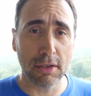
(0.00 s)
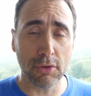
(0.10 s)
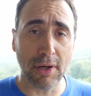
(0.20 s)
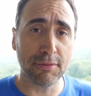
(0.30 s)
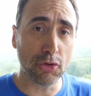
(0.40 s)

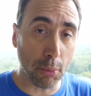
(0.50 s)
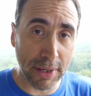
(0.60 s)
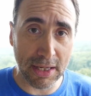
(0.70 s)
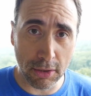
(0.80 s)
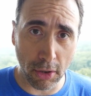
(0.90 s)
you have
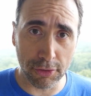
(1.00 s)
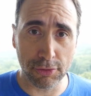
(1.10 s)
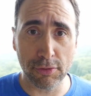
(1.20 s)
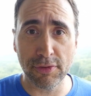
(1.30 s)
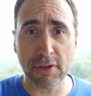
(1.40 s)
domain
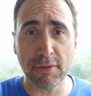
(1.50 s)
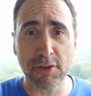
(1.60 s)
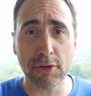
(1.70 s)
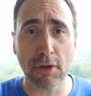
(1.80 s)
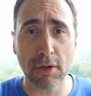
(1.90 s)
knowledge You've, if
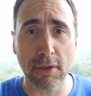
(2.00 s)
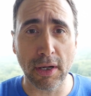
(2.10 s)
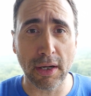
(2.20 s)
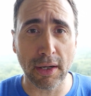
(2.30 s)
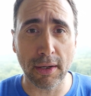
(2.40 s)
you're
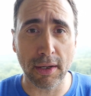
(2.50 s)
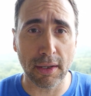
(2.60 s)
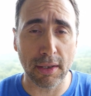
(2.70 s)
uh,